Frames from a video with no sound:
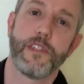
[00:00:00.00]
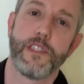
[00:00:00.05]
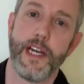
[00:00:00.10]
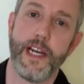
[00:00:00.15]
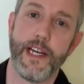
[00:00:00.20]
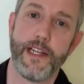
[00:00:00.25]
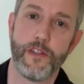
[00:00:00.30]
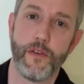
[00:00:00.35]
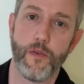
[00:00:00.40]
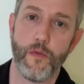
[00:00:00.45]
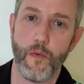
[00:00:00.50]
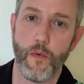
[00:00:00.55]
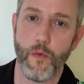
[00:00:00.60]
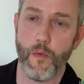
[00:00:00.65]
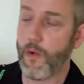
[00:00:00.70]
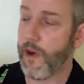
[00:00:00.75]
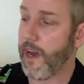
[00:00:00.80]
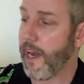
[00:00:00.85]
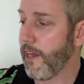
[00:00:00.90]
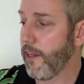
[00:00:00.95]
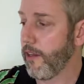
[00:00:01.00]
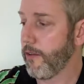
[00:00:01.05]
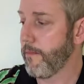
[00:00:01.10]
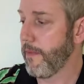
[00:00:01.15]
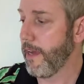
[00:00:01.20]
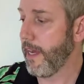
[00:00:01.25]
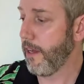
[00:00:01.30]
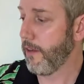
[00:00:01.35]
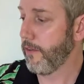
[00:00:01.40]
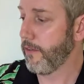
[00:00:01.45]
Guide to
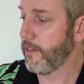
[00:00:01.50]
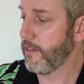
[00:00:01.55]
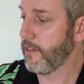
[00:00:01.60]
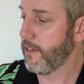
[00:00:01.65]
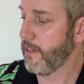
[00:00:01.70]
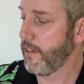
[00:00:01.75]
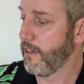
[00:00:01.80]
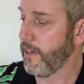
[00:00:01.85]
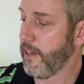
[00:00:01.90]
Wildmount.